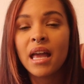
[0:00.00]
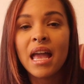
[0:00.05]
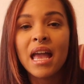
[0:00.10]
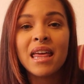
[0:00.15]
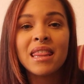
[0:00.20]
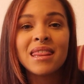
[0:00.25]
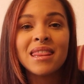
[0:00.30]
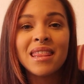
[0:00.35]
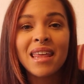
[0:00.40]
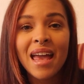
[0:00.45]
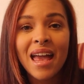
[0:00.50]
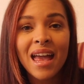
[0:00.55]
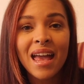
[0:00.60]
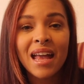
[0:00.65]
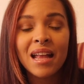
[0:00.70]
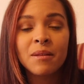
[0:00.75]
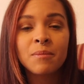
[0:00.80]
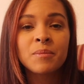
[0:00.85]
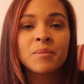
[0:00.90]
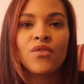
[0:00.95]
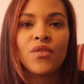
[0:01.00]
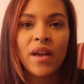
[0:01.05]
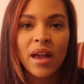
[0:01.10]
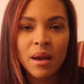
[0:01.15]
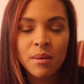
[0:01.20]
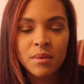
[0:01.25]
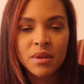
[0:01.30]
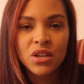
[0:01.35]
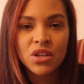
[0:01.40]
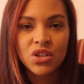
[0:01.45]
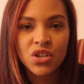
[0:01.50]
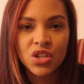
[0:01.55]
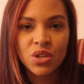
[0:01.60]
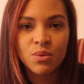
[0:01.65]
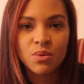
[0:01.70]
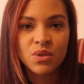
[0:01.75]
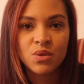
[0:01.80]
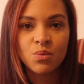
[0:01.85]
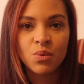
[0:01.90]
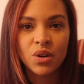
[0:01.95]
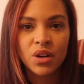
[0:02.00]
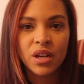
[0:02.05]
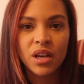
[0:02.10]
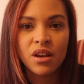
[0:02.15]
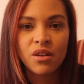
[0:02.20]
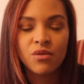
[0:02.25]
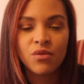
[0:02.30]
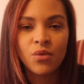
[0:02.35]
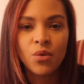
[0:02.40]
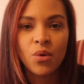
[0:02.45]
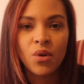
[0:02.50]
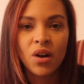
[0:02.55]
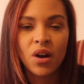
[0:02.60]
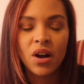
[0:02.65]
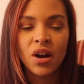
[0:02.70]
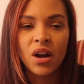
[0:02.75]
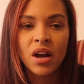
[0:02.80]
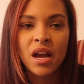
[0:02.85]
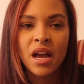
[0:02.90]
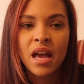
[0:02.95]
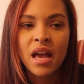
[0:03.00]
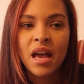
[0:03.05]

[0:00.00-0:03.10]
and then family she was working for,